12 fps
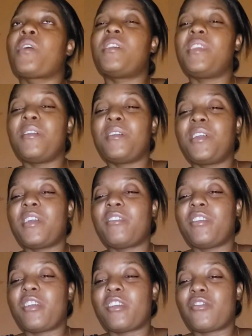then
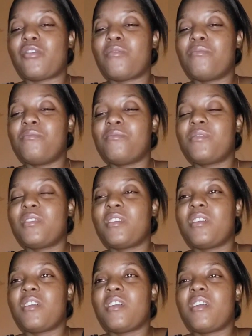carrier come
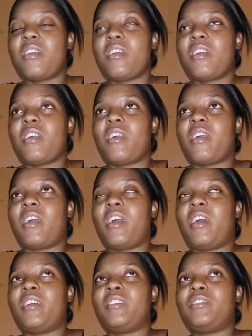
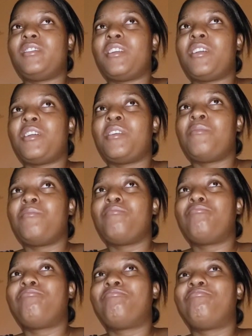and they
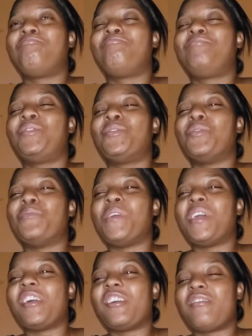show me
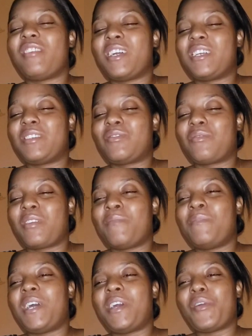her, so
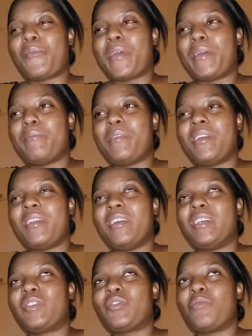come lie down on the bed
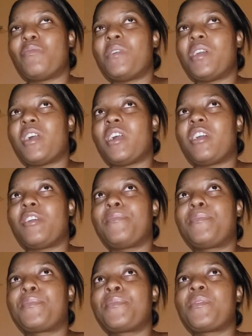and show me her,
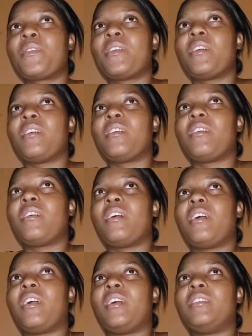
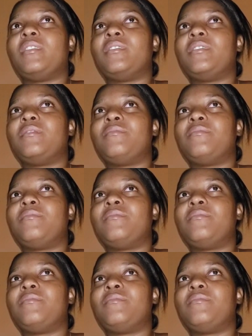and